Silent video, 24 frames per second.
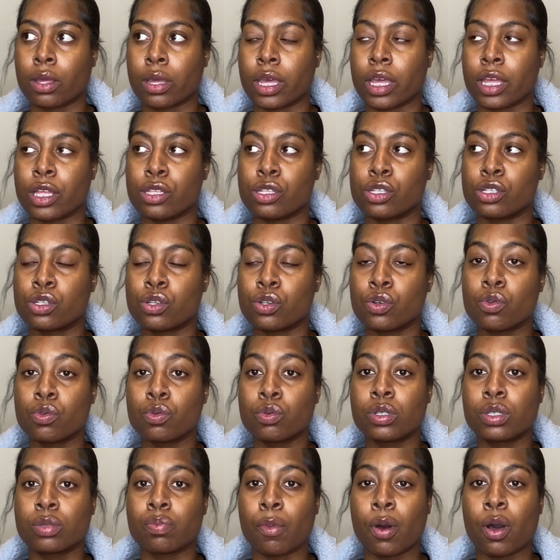in 2
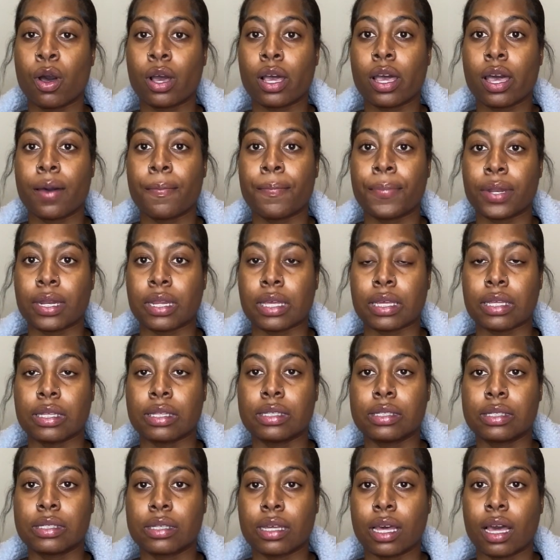small
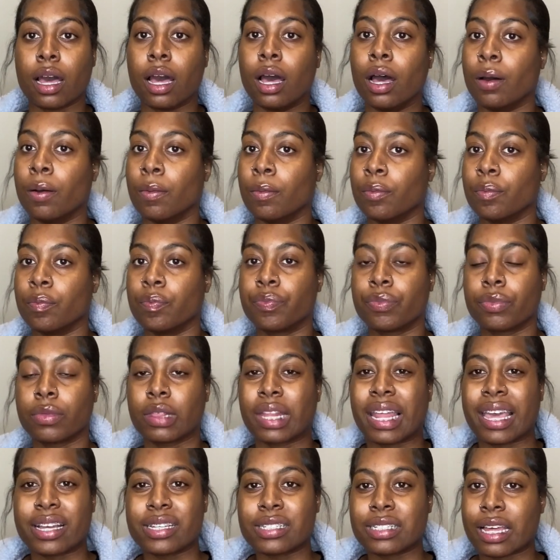companies,
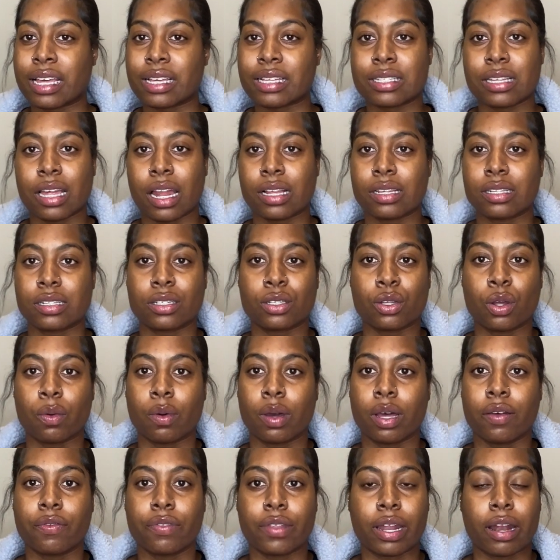lash techs that I just know
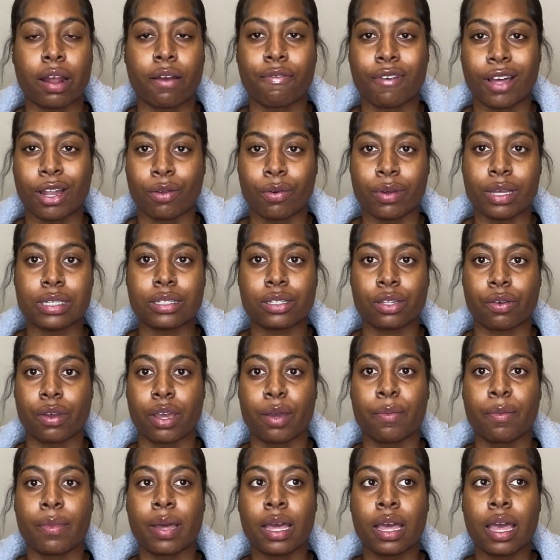of, that I follow on
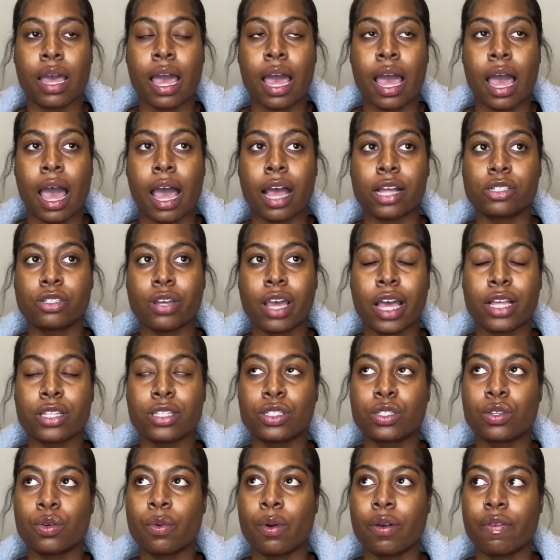Instagram. I tried
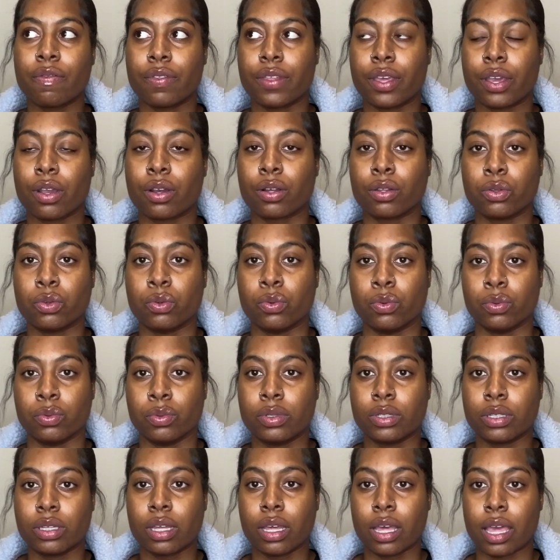2 of their
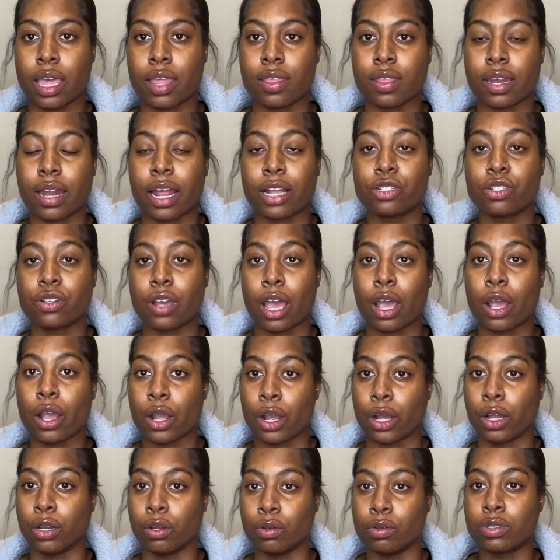glues, and then I tried her
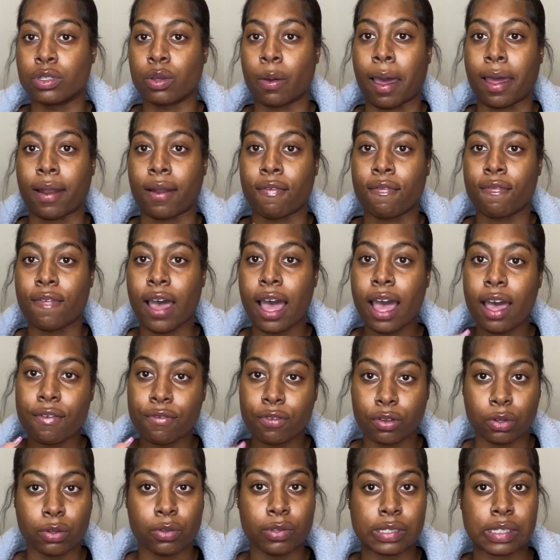glue. So out of 5
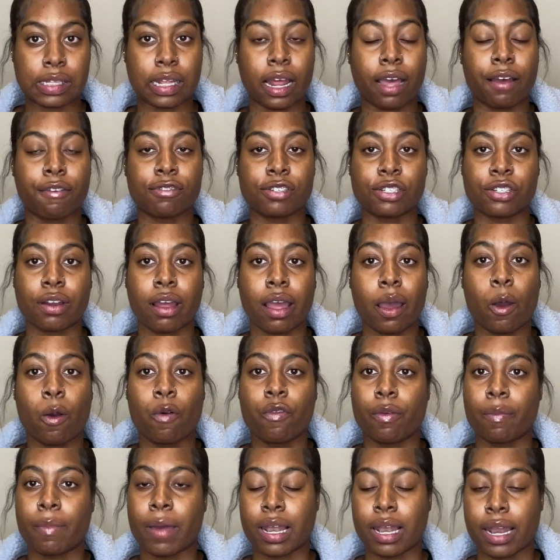glues that I've tried
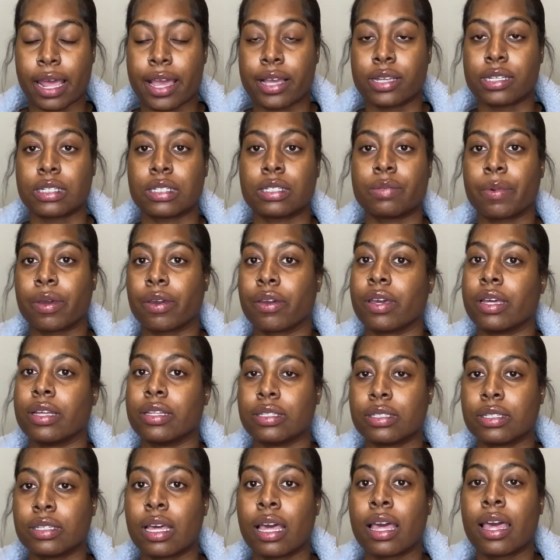over my lash
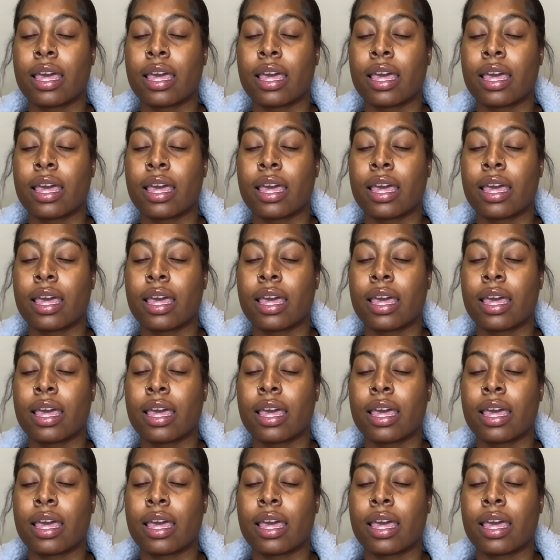experience,